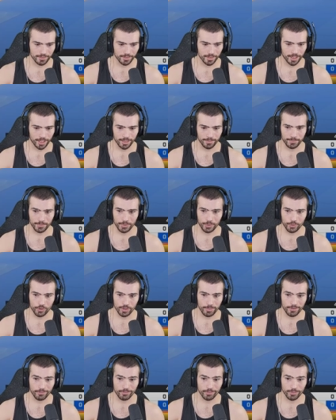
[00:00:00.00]
Um, you
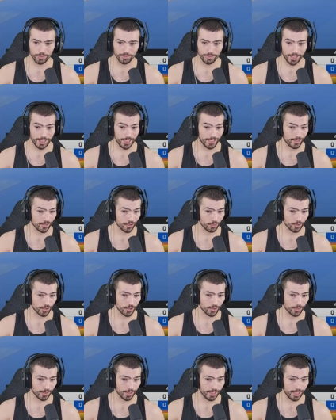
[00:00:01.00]
should be ready to switch
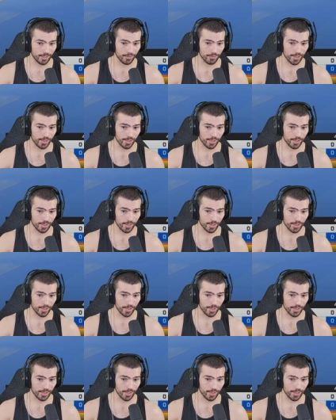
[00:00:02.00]
to a leg